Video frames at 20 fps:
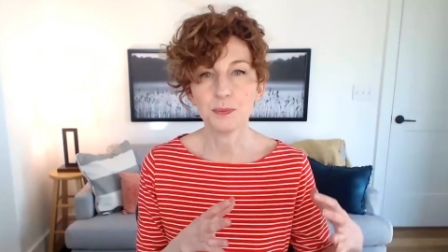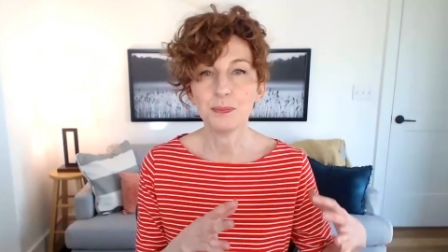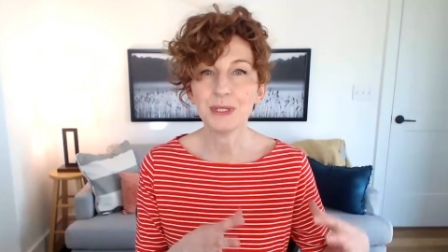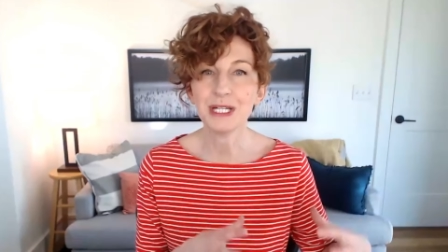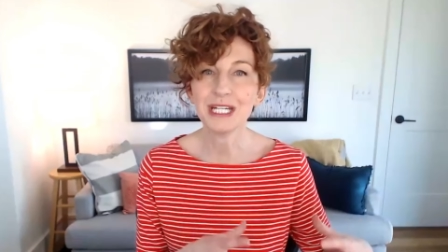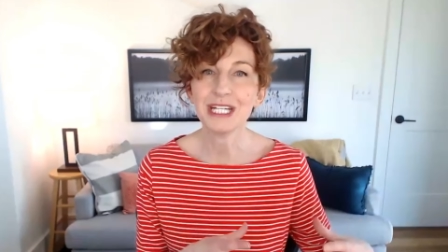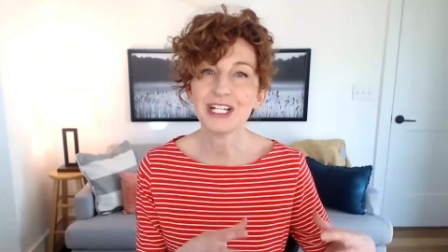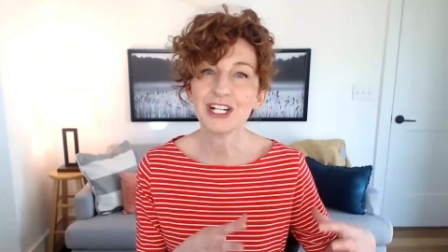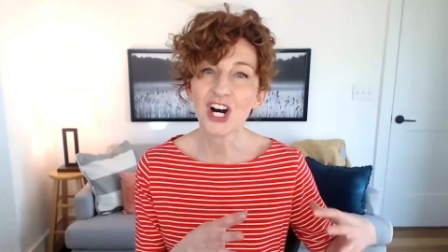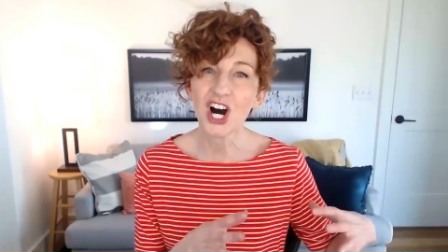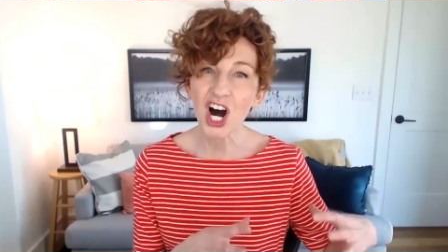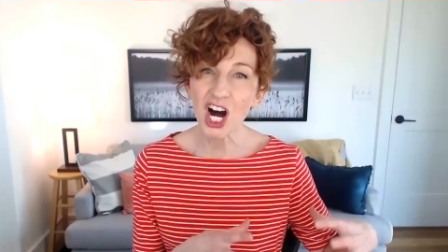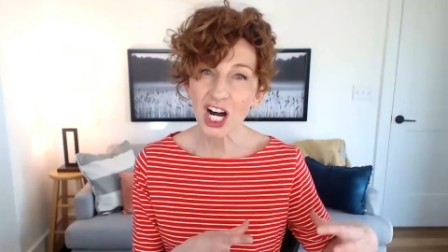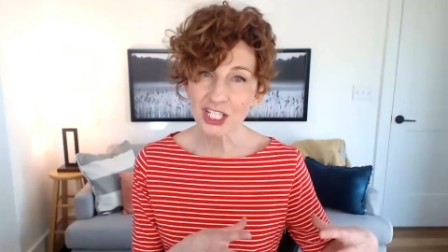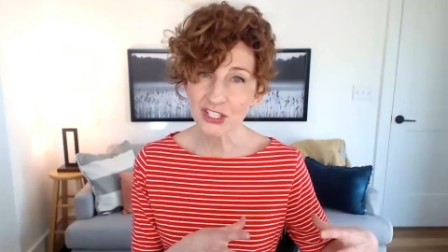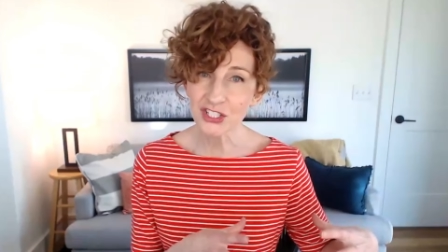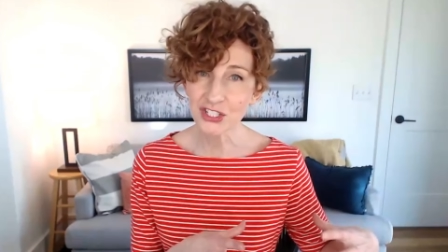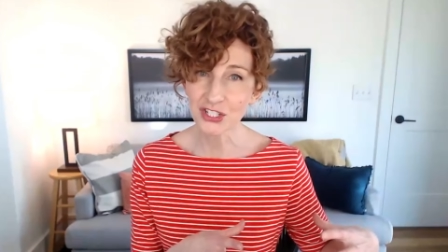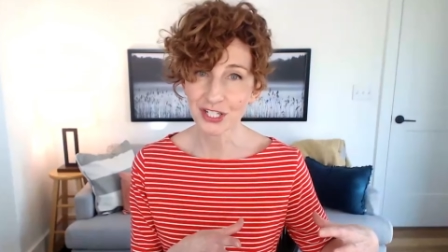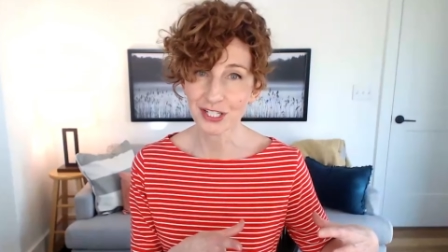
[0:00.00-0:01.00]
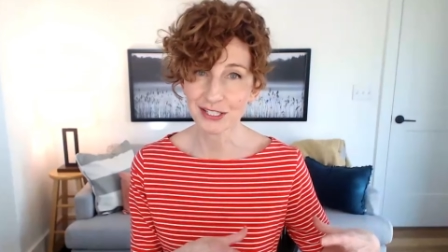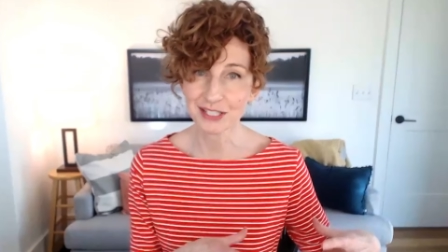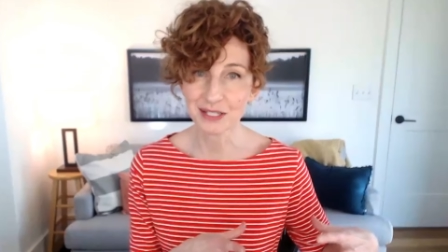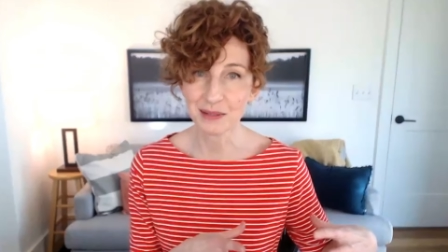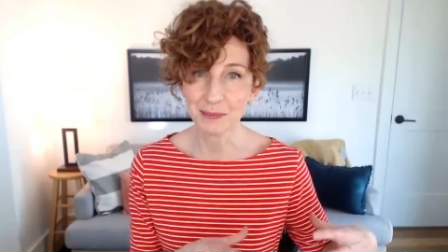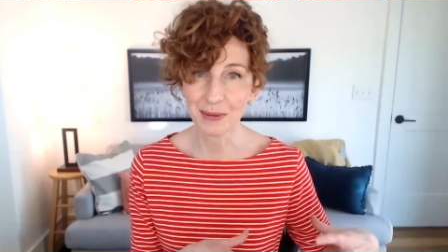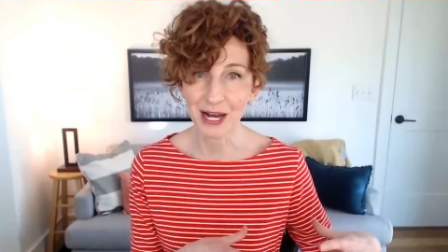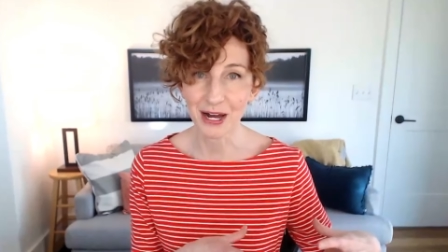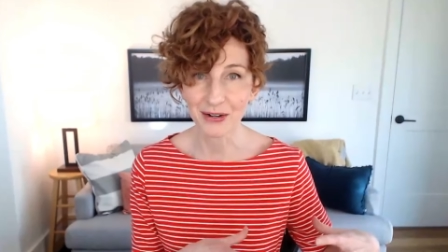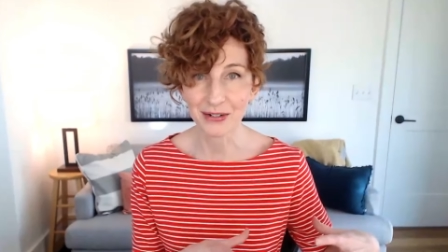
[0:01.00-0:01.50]
be conscious
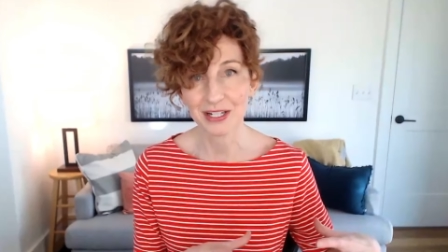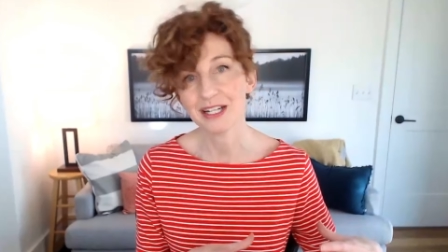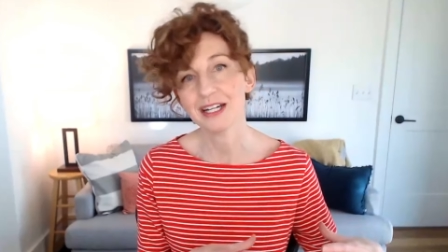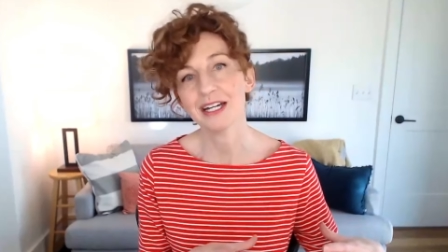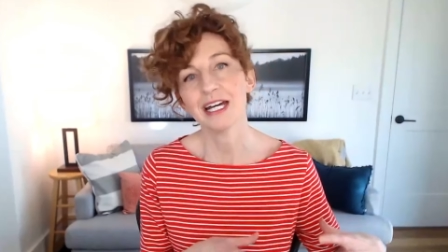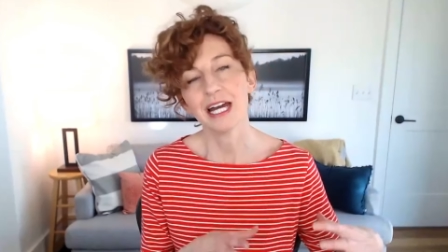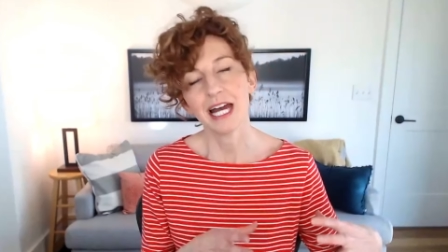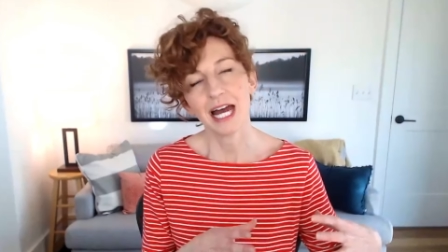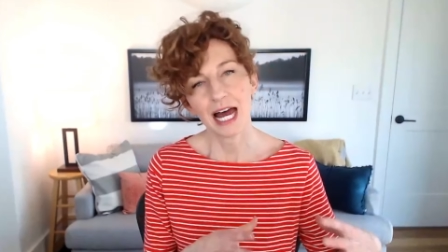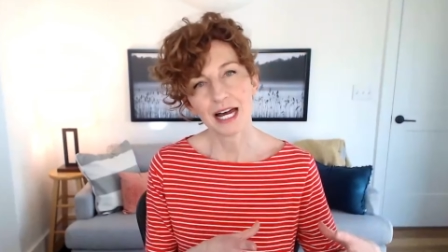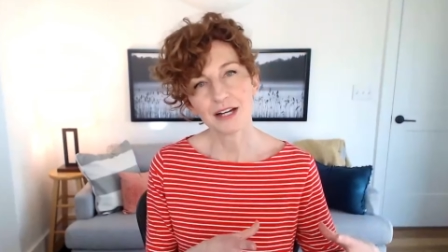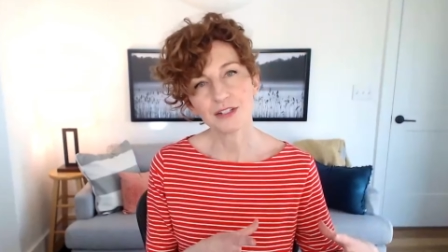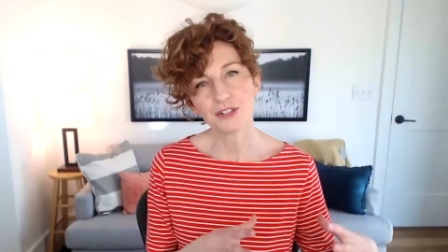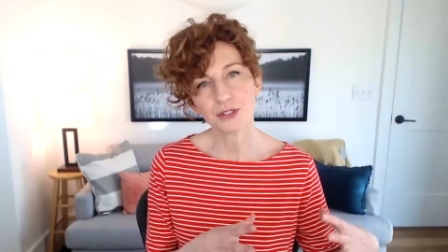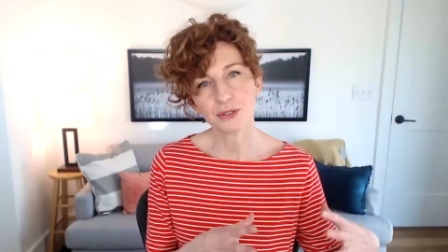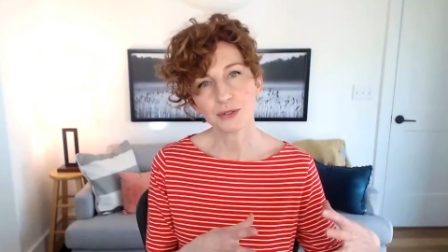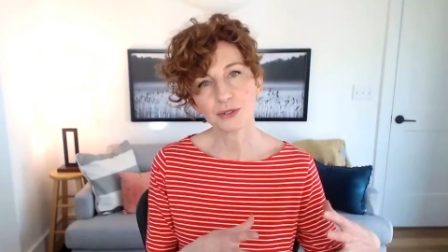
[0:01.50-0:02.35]
about it as you're